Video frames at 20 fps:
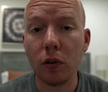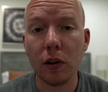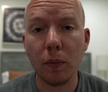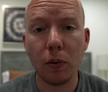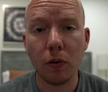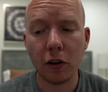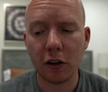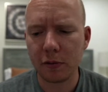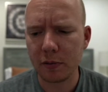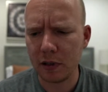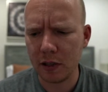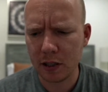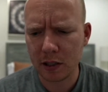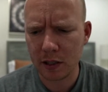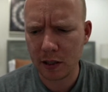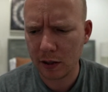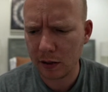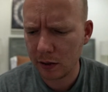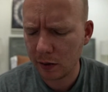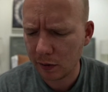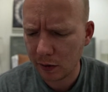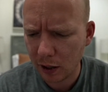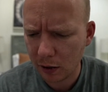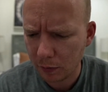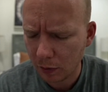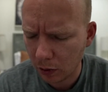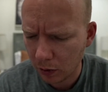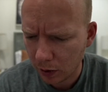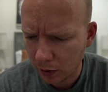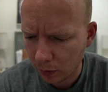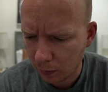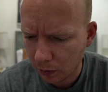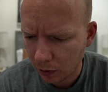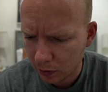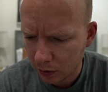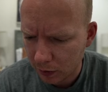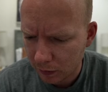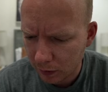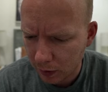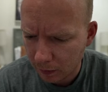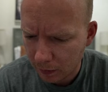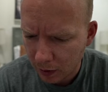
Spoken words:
poor explanation I just gave, by the way. I apologize for that.